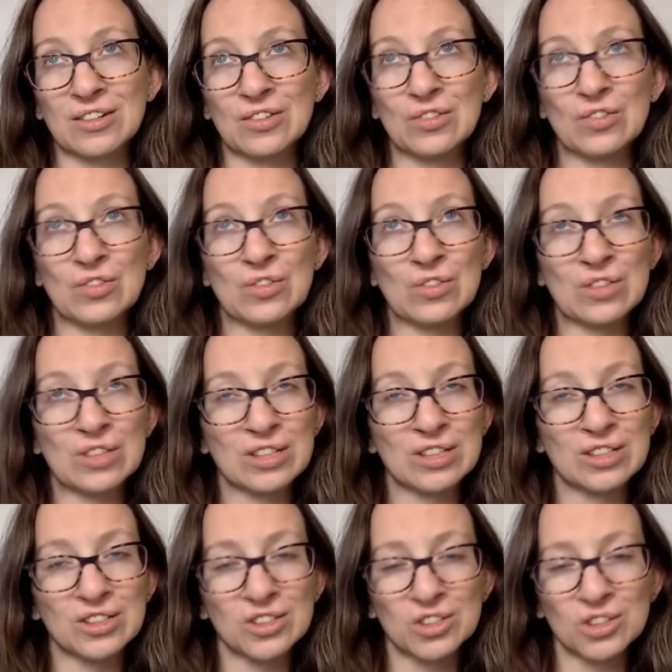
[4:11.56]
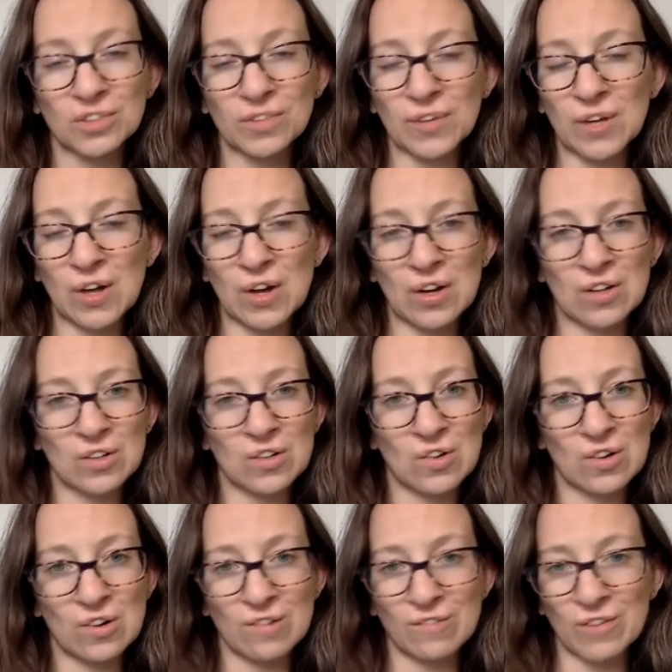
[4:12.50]
really super
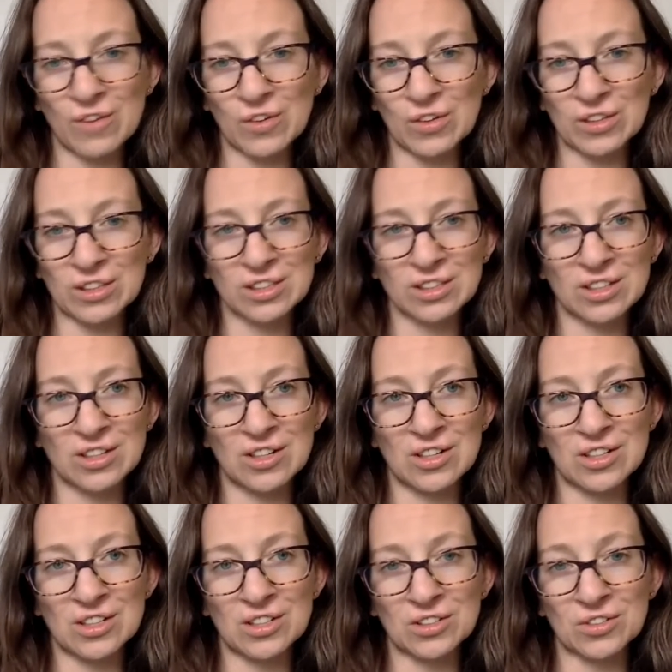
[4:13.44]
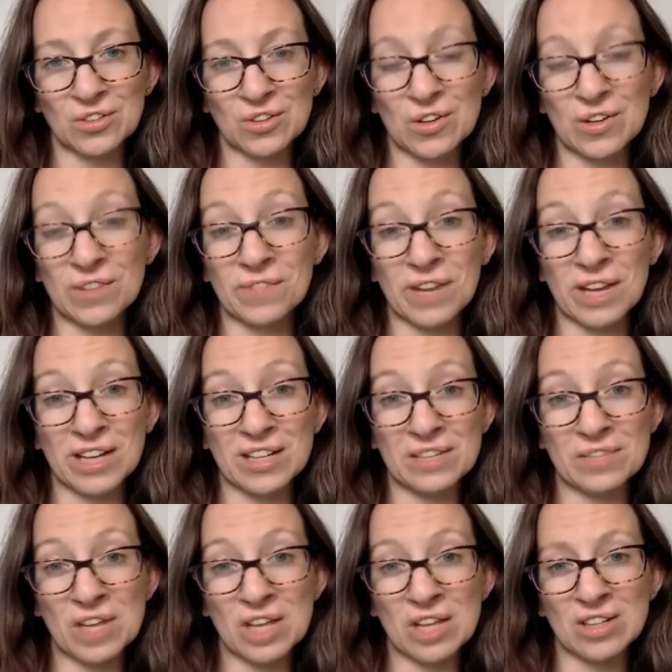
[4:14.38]
hardcore focused on growing my
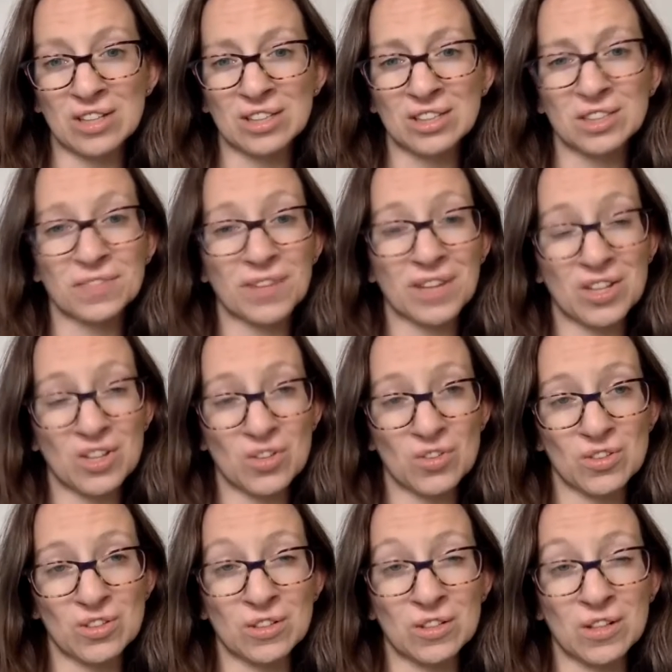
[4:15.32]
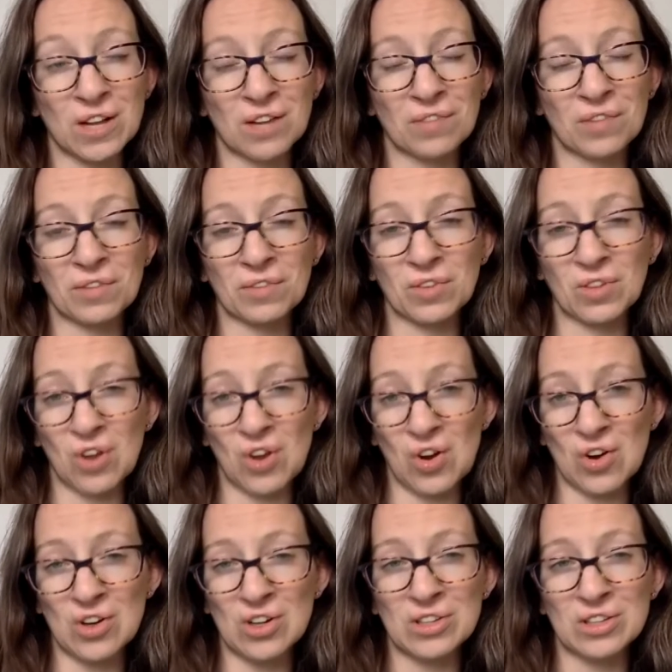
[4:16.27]
email list, but I know that a lot of people
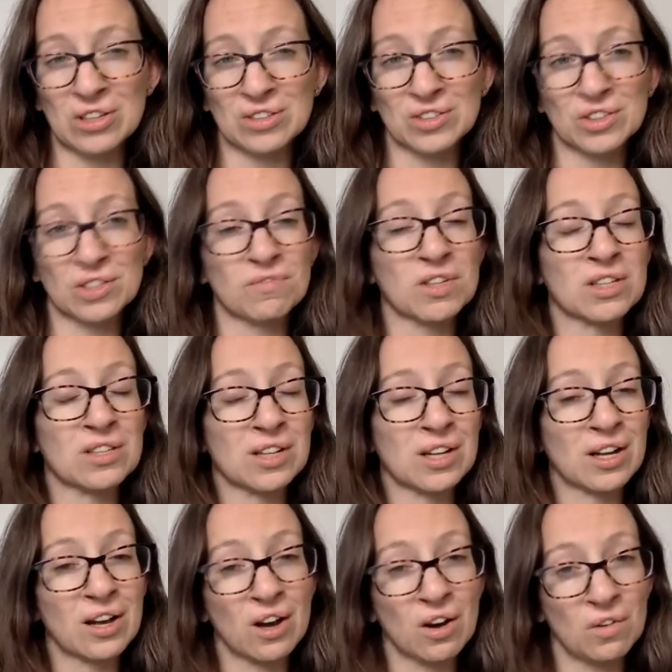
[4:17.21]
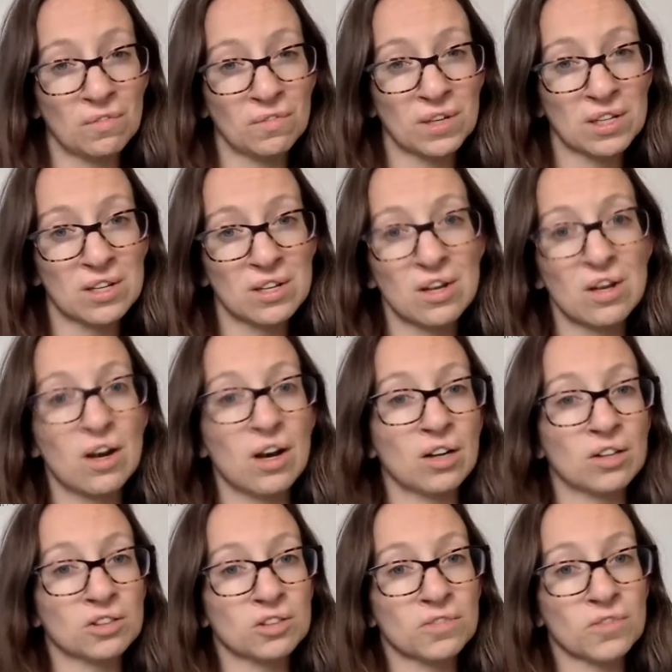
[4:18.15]
are, and that's something that I help
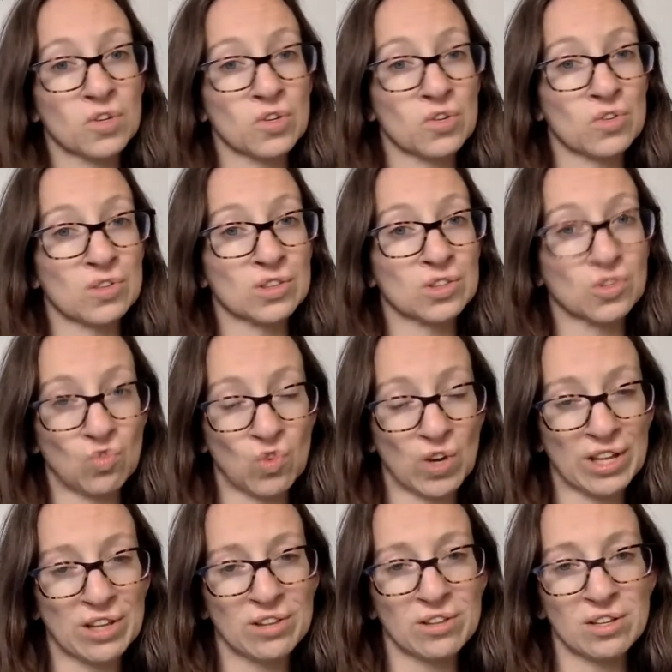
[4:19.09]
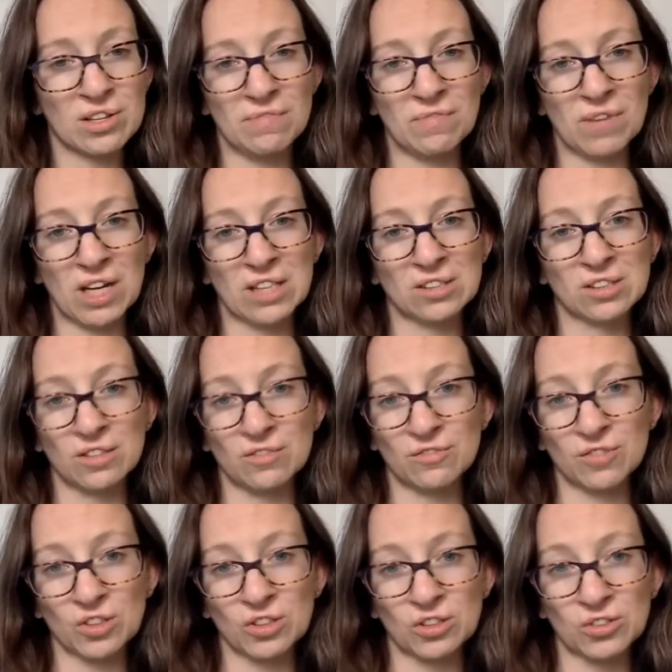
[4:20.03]
entrepreneurs with in my Done
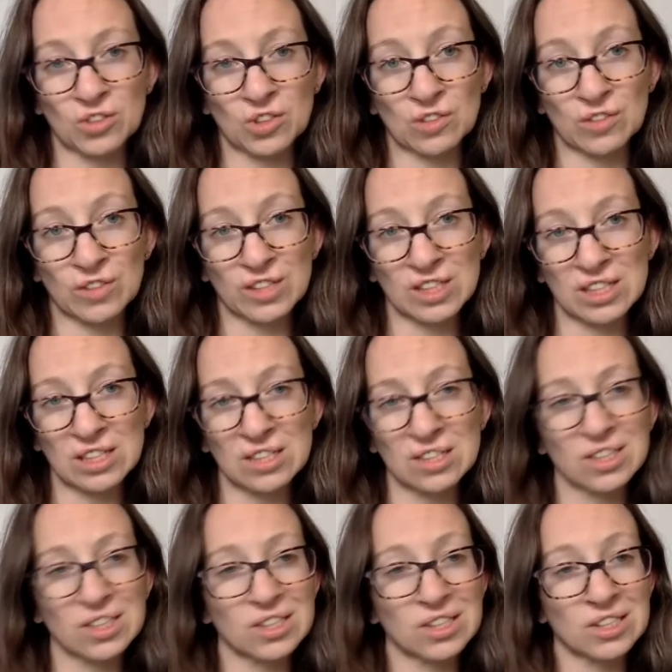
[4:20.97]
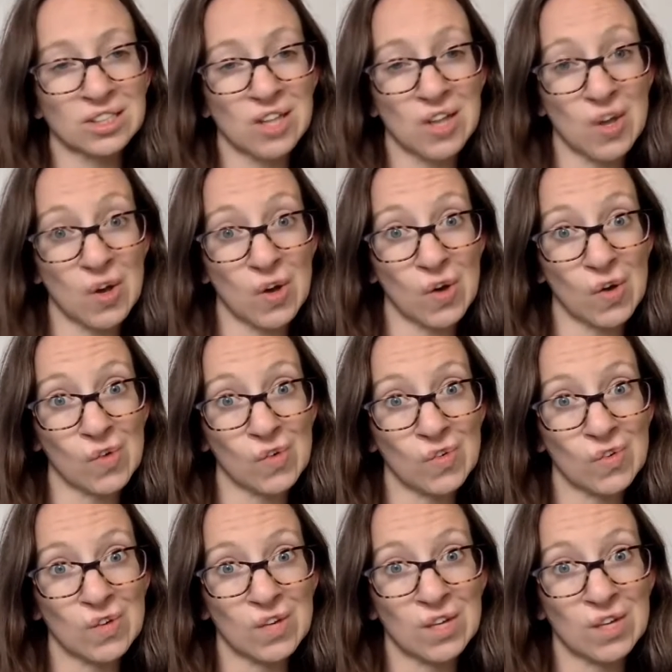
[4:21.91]
For You services. So